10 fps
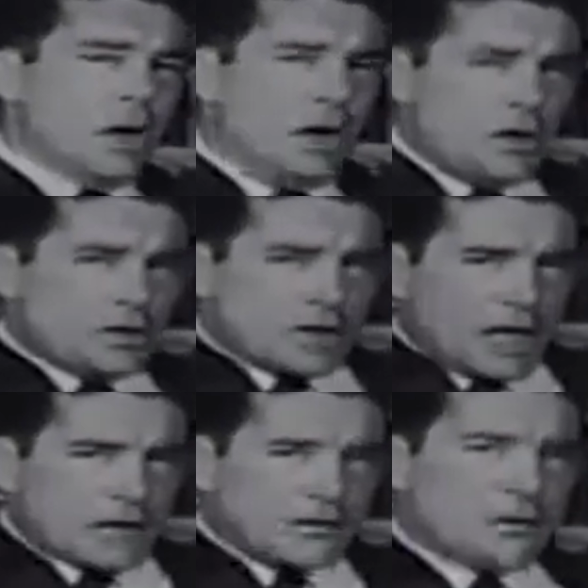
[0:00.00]
urged the
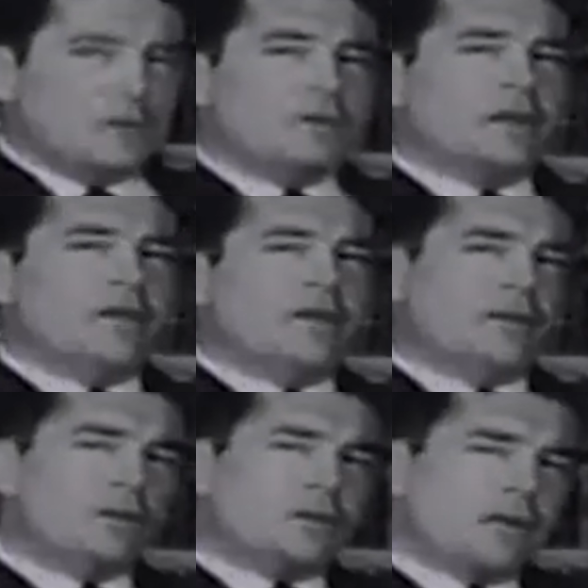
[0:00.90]
Constitutional
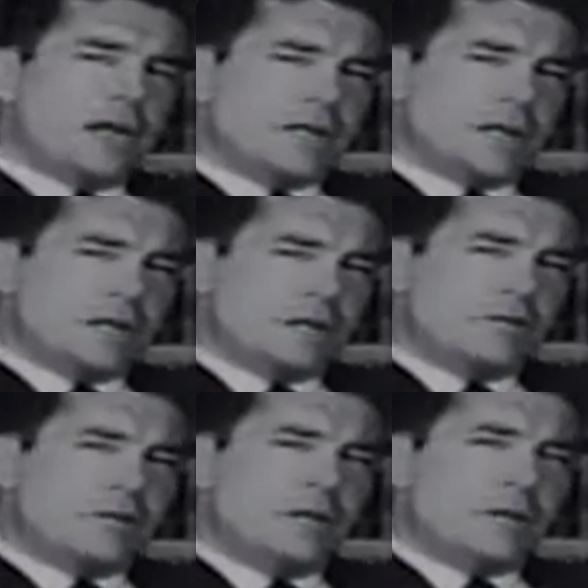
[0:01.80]
Convention to create a
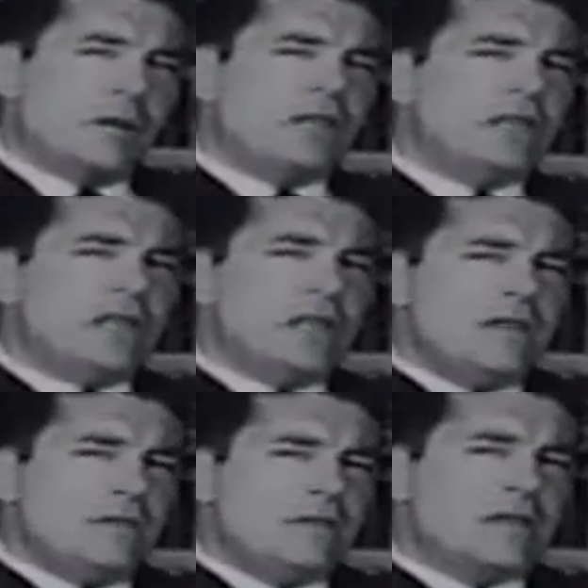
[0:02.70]
system to eliminate the
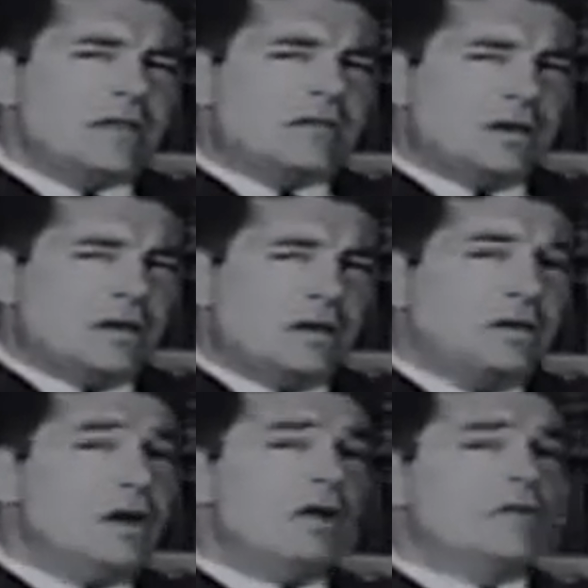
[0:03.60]
evils that flow